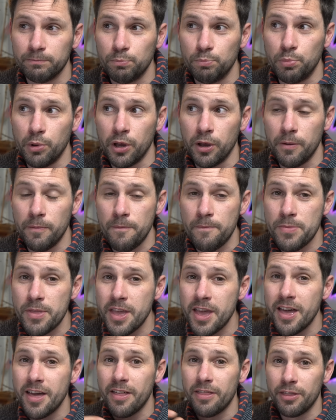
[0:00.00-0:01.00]
But
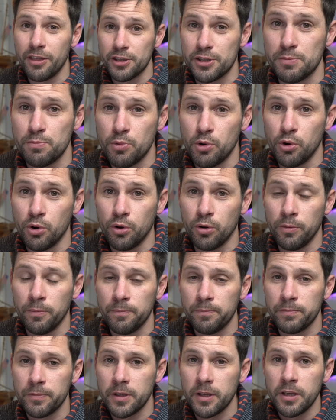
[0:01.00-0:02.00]
there's more.
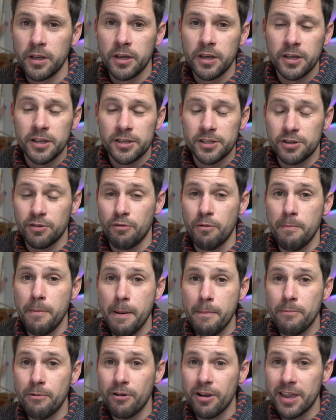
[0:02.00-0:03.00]
So
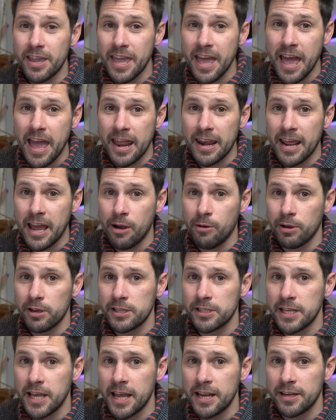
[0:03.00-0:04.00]
remember again how I
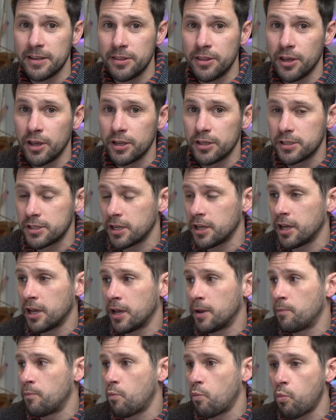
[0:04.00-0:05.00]
said that
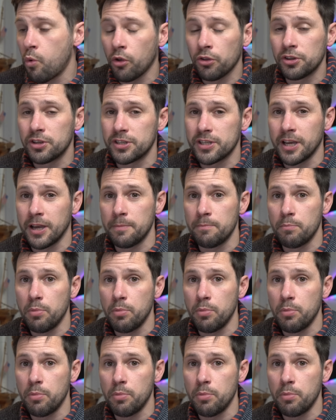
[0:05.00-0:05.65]
one design